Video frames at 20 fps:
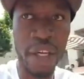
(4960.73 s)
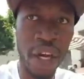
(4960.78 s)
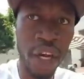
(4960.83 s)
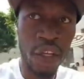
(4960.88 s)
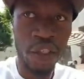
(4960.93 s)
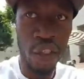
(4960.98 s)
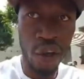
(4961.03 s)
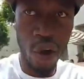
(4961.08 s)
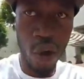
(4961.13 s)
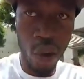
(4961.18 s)

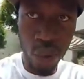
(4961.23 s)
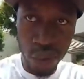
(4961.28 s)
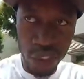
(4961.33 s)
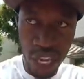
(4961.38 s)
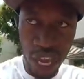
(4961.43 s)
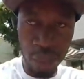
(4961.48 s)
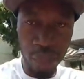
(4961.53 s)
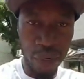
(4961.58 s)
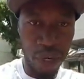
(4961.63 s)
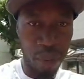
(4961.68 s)
So
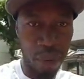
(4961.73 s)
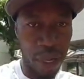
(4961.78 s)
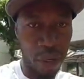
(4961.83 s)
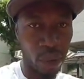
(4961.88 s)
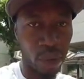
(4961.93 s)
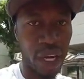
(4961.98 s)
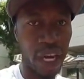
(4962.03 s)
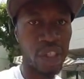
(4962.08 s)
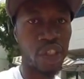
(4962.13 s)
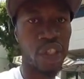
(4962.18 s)
Hotep in the
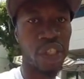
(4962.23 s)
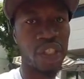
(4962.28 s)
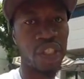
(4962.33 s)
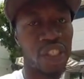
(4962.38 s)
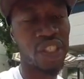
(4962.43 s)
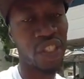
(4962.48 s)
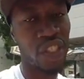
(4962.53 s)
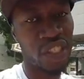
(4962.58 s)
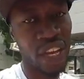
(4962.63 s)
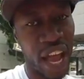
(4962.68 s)
Medu Neter is
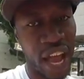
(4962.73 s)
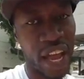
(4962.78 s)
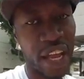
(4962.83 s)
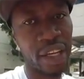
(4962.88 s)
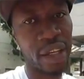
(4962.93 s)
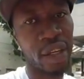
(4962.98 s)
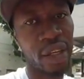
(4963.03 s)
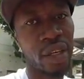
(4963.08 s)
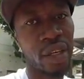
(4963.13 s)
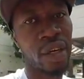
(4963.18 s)
designed
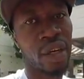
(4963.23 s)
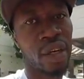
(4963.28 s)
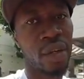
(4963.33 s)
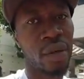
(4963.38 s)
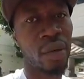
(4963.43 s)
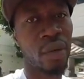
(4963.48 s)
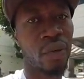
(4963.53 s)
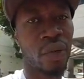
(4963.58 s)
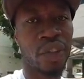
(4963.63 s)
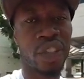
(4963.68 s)

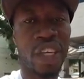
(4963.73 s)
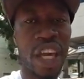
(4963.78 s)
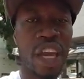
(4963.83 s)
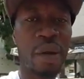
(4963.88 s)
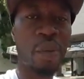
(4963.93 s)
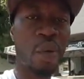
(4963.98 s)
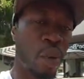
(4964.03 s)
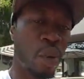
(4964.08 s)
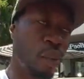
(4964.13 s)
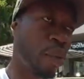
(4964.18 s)
with a
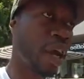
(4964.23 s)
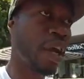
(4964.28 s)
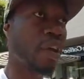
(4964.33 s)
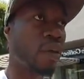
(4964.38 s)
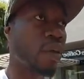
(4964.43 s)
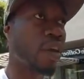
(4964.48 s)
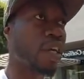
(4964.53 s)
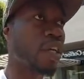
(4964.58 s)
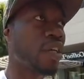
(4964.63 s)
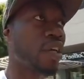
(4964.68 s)
table with bread
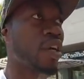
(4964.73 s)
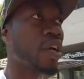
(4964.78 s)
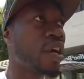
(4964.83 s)
on it.